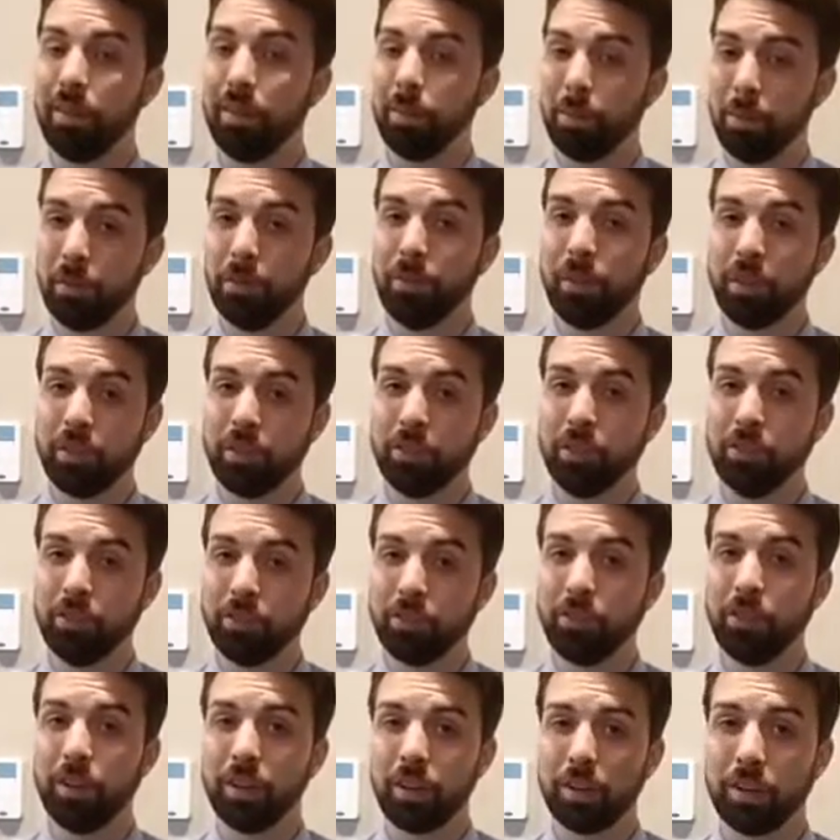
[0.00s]
Are there
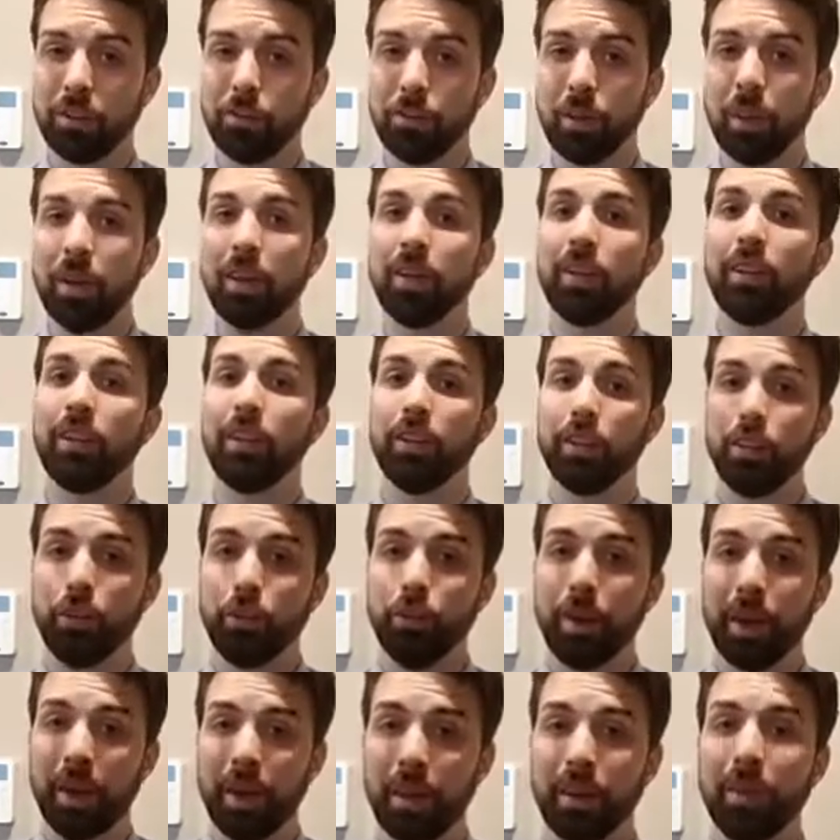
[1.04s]
professionals to correct the spine?
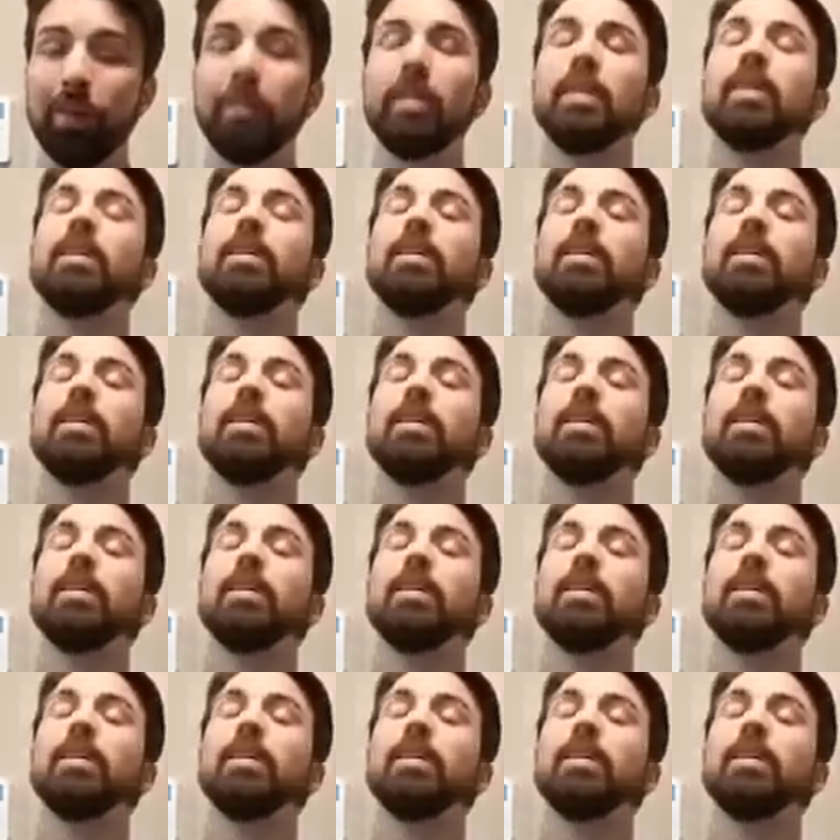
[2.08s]
You bet.